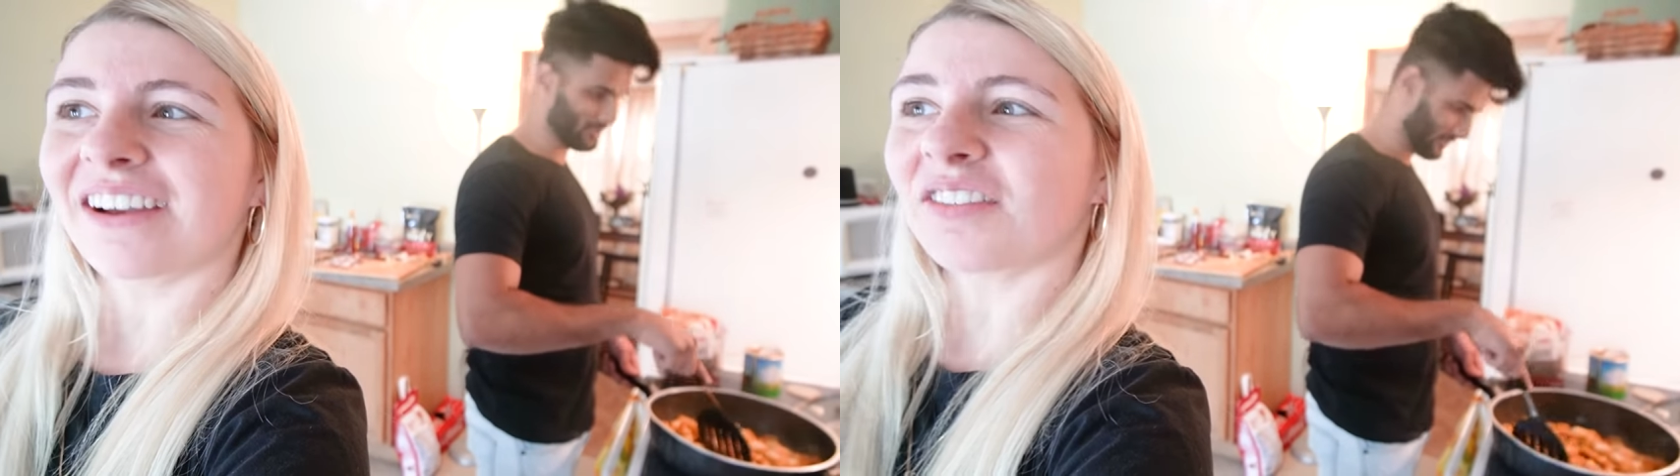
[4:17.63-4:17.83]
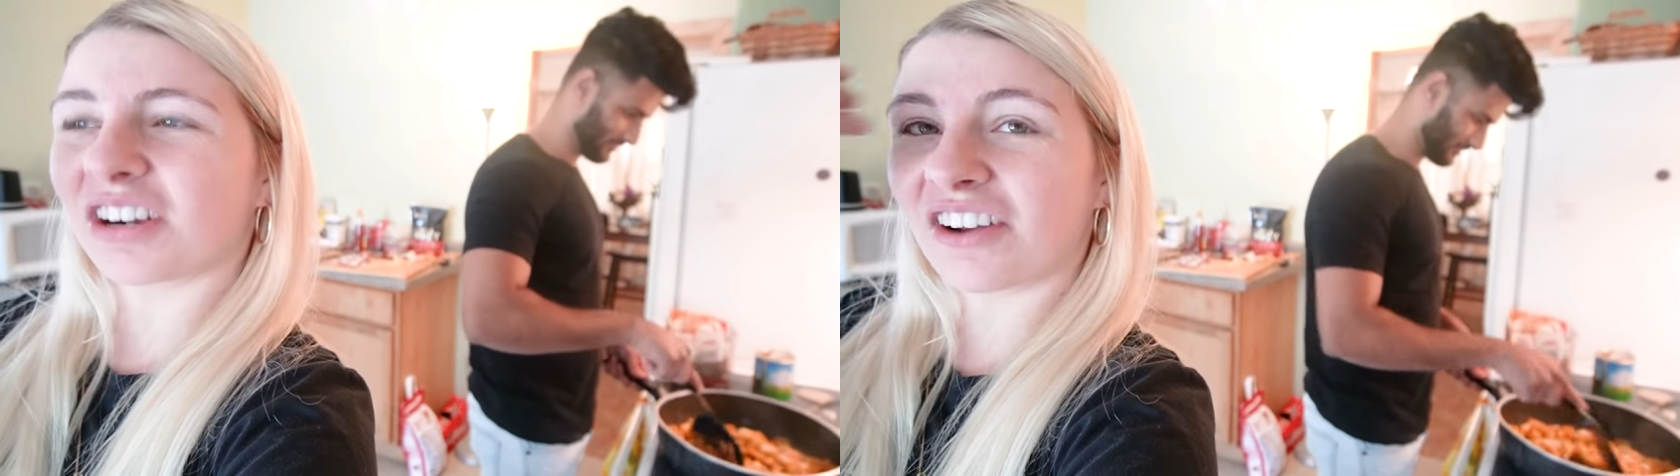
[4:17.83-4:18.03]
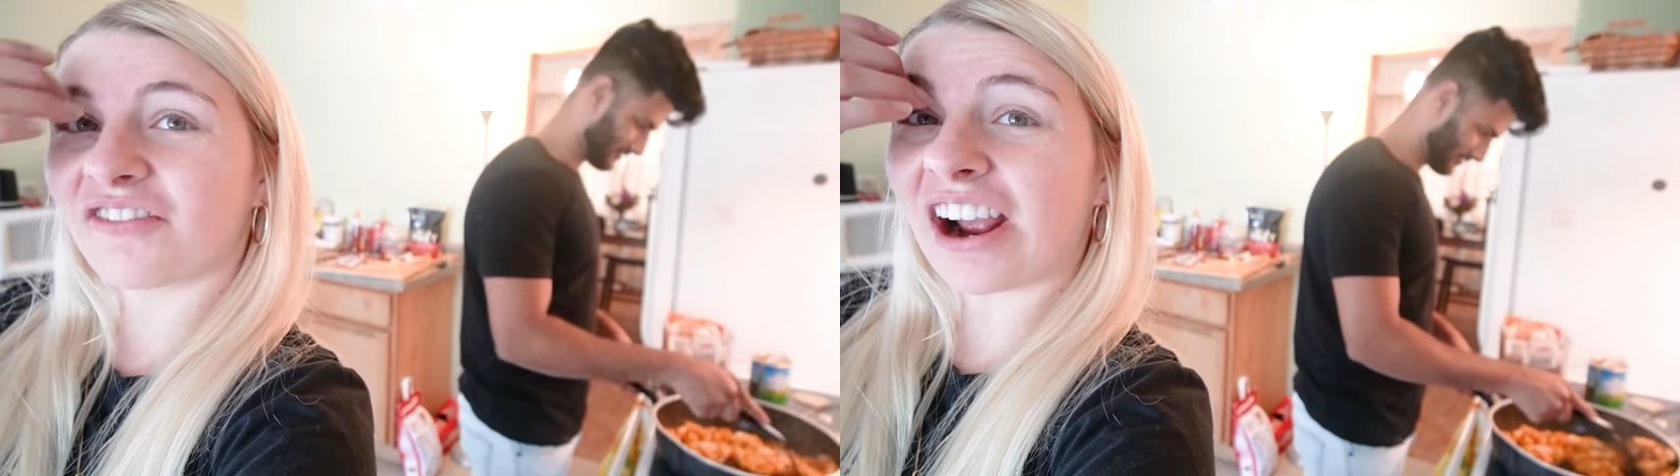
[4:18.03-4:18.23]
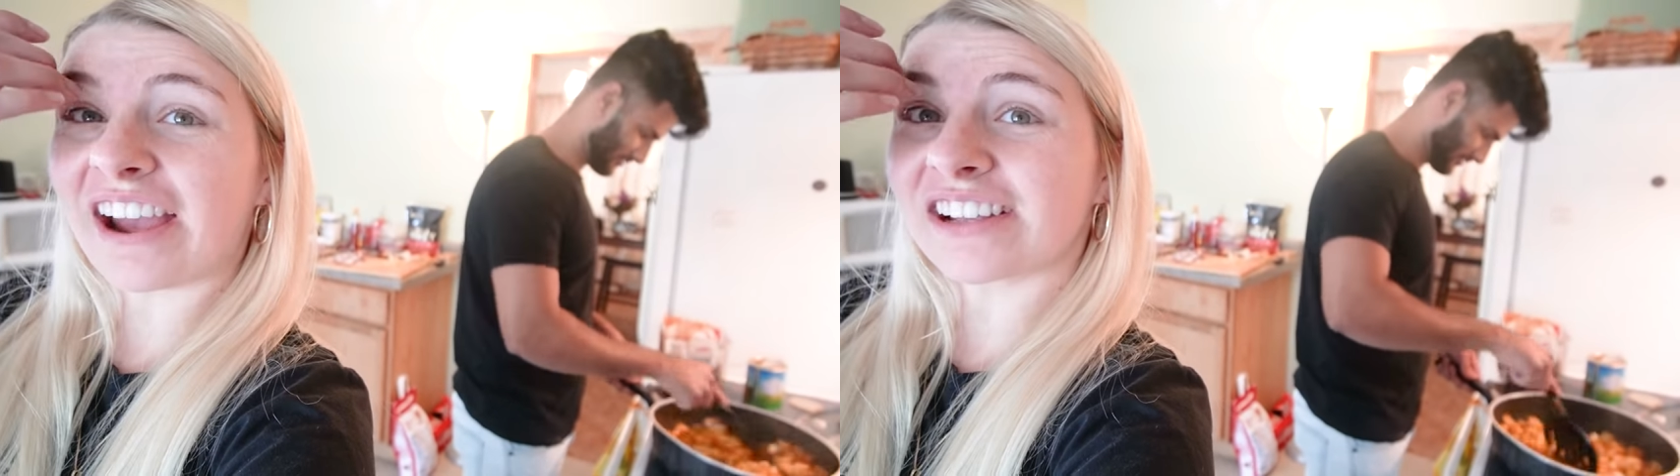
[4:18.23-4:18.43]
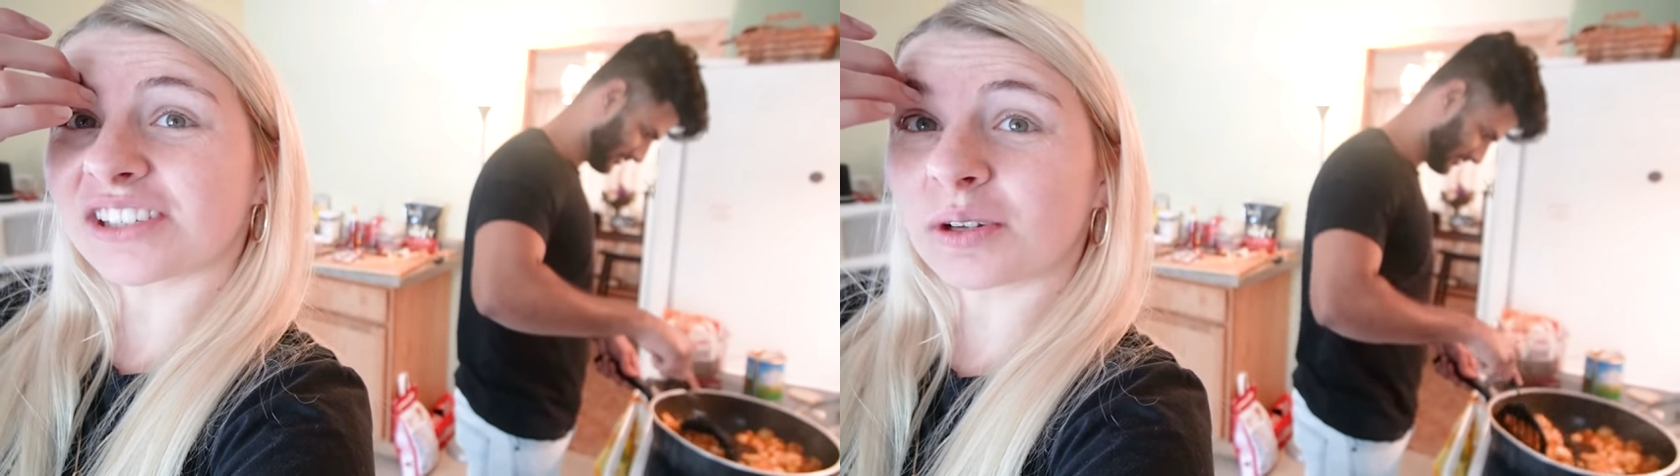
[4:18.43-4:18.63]
Okay. We're gonna fry
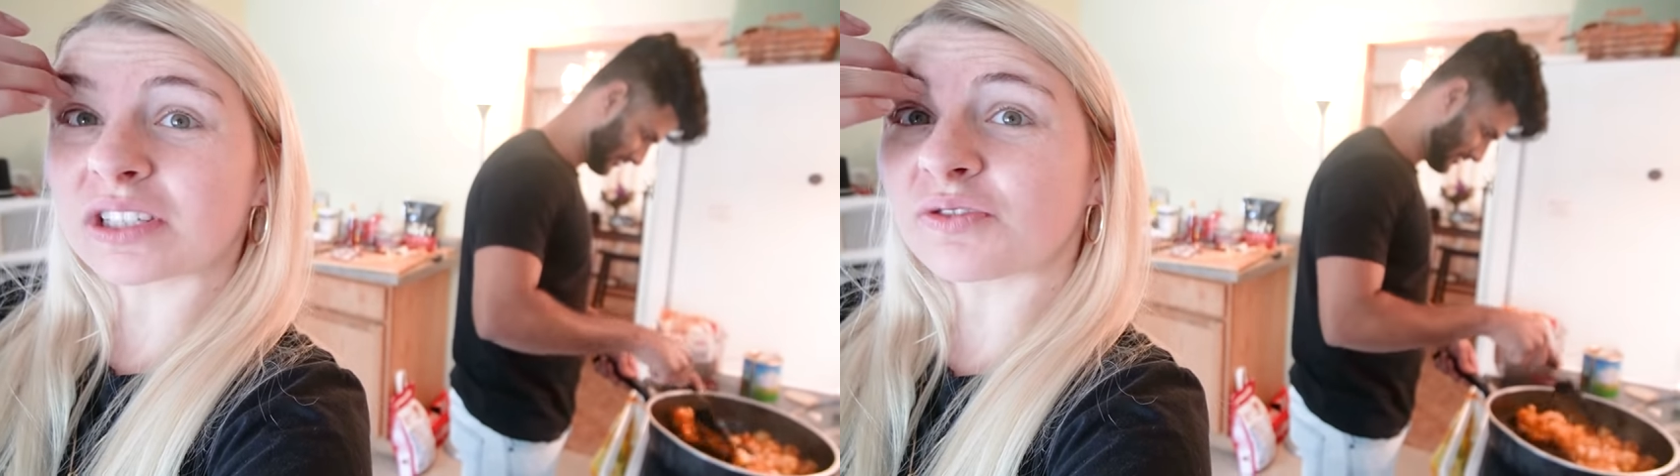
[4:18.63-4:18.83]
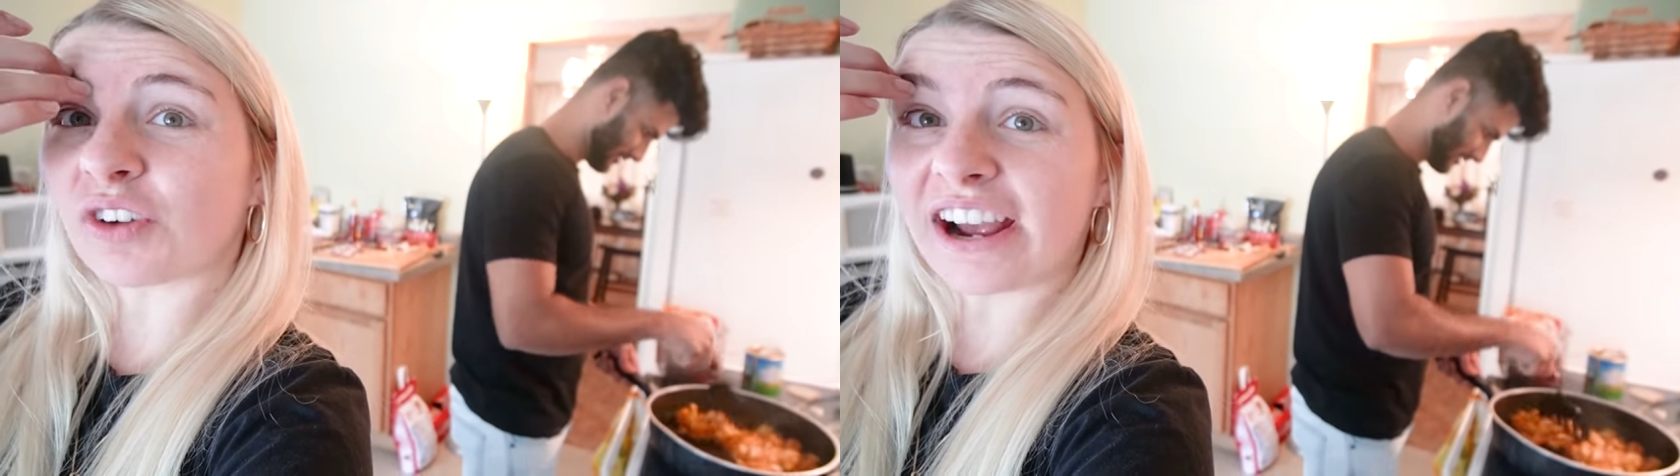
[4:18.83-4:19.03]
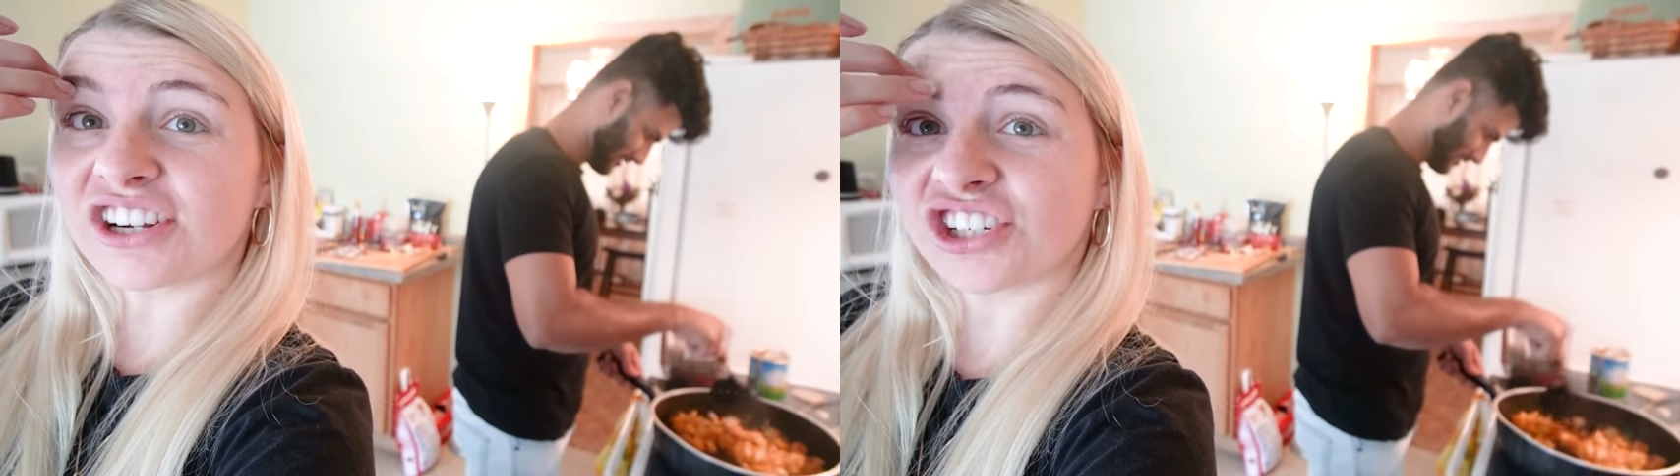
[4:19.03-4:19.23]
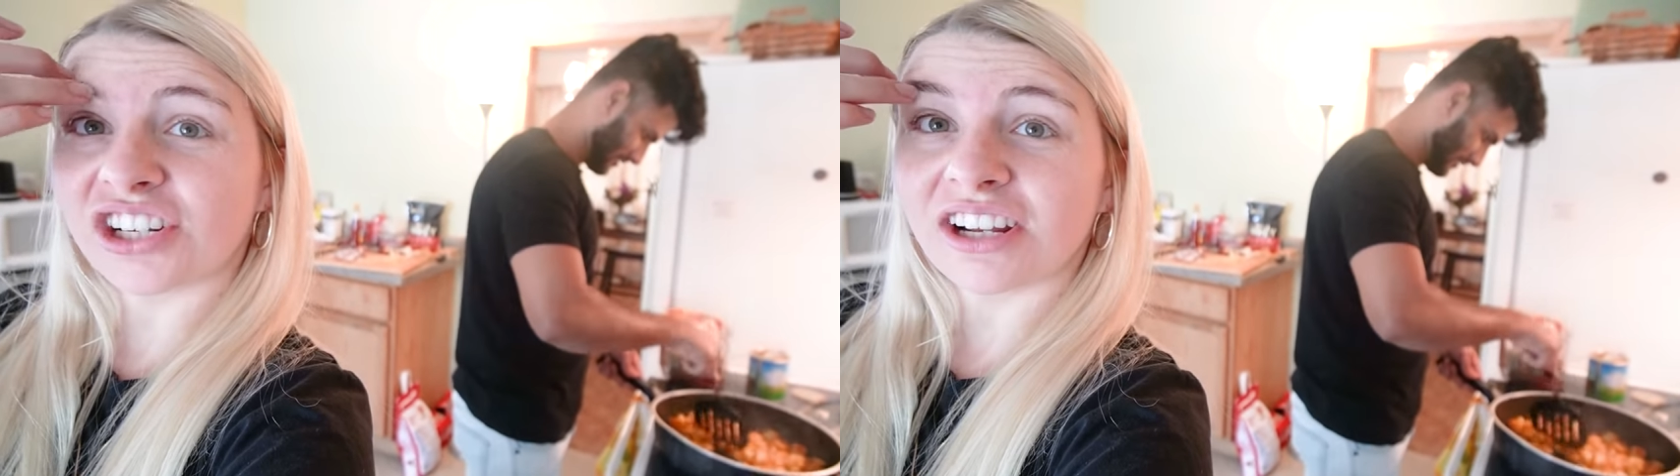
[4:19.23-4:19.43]
it so it's fresh.